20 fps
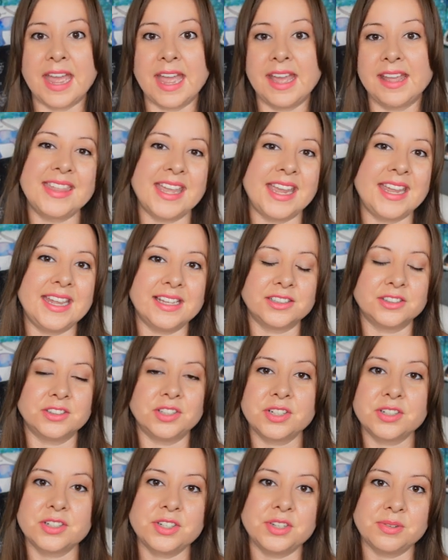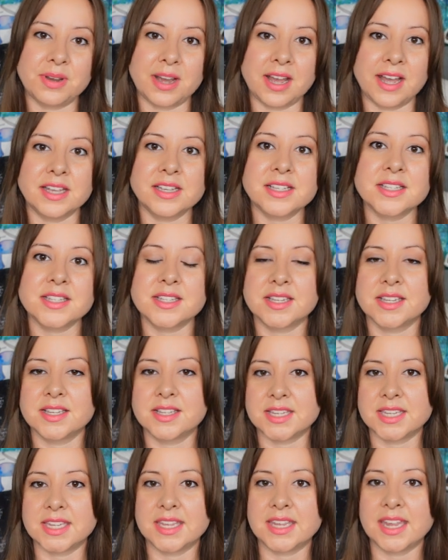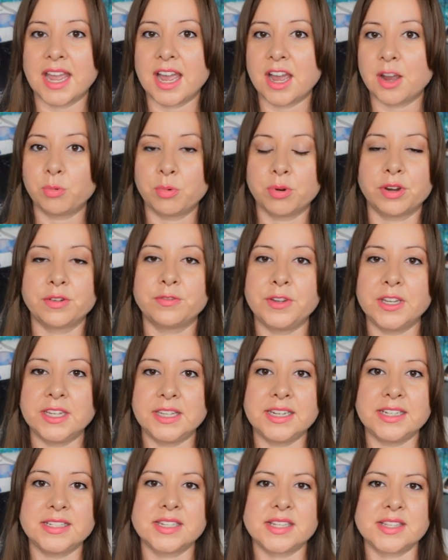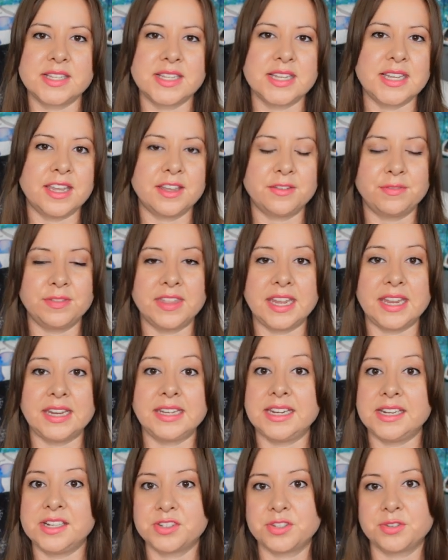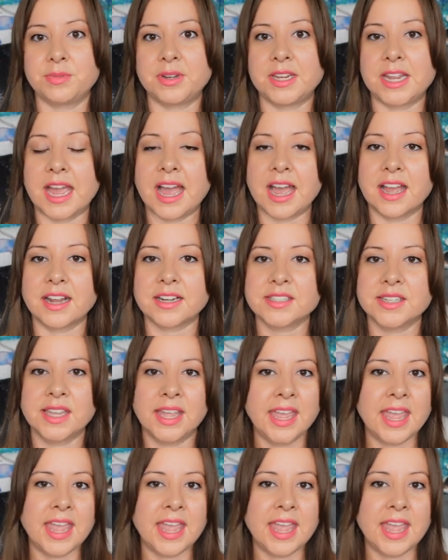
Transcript: they look to us to see how we're feeling, to see if they need to react.